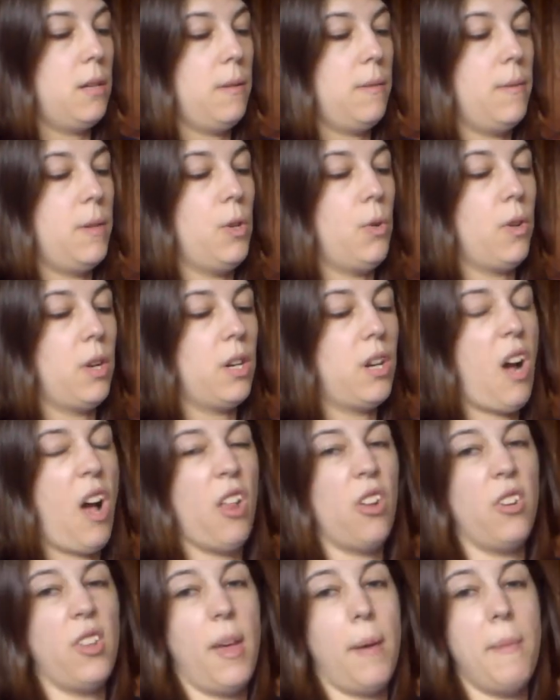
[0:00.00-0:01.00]
You can
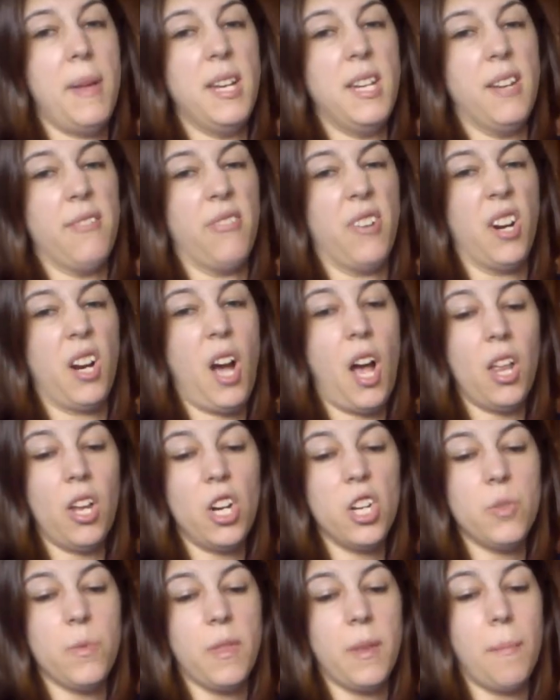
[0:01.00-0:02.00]
color them in different
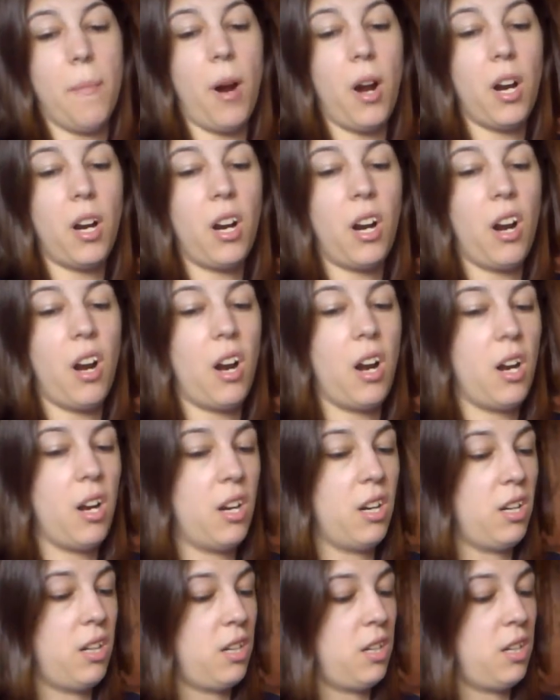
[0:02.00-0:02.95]
colors with a marker.